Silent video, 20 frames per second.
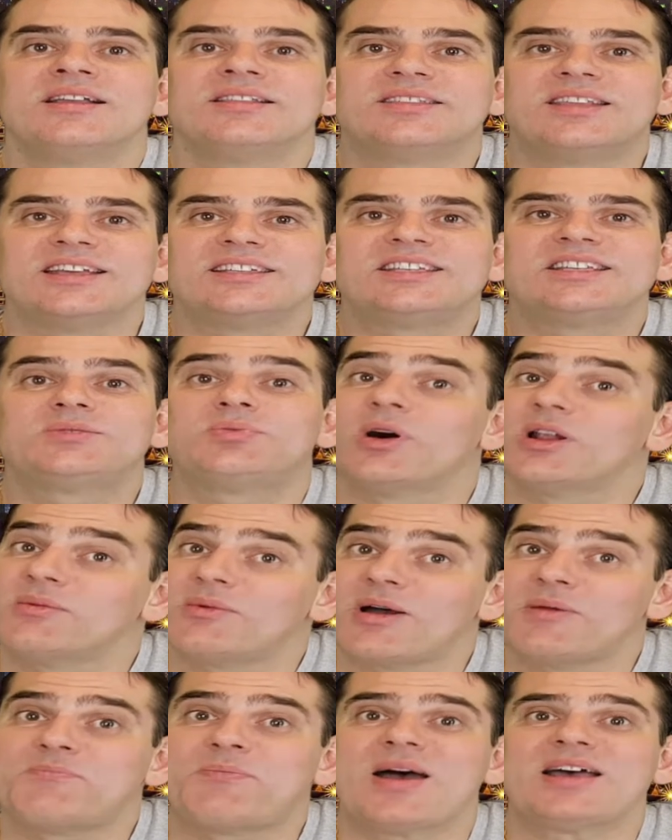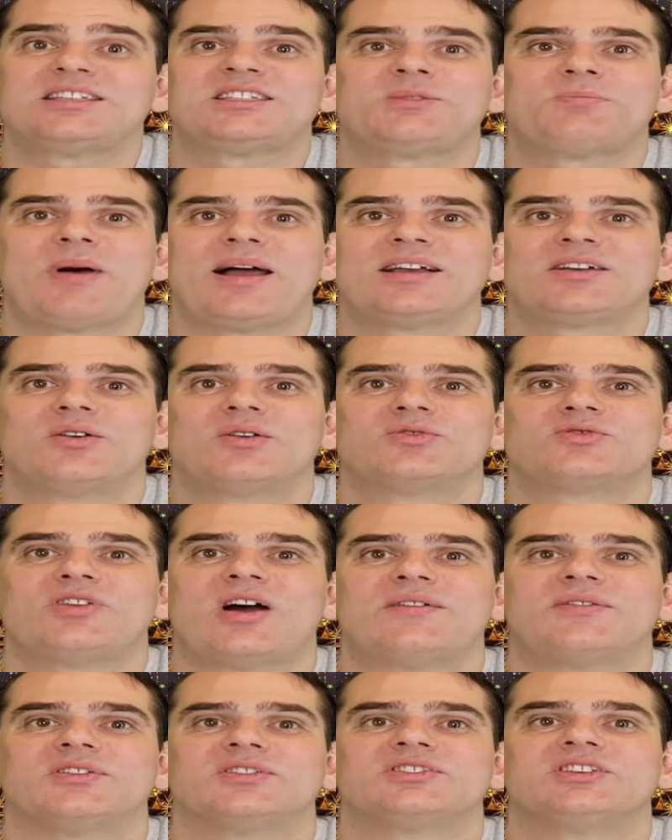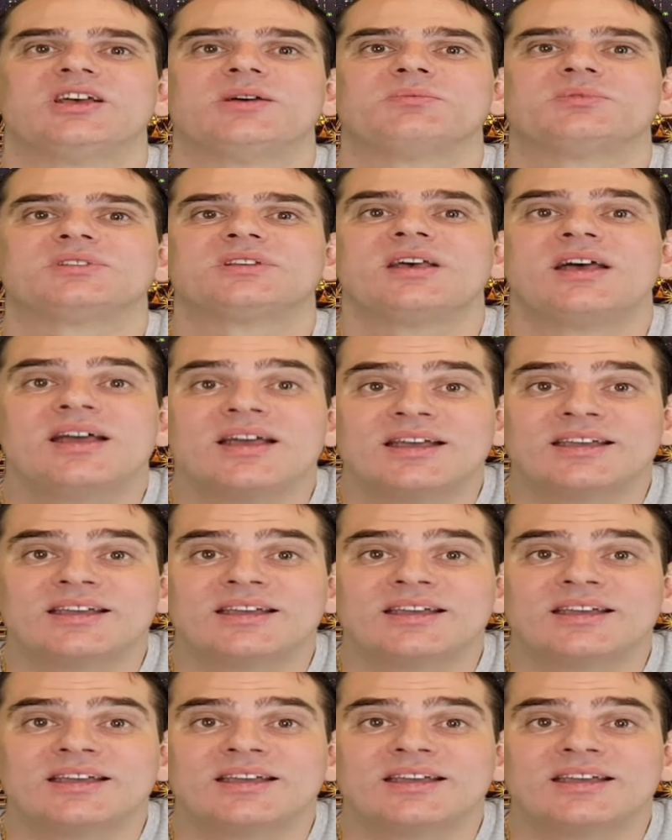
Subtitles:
This is one of my best Bangkok travel tips.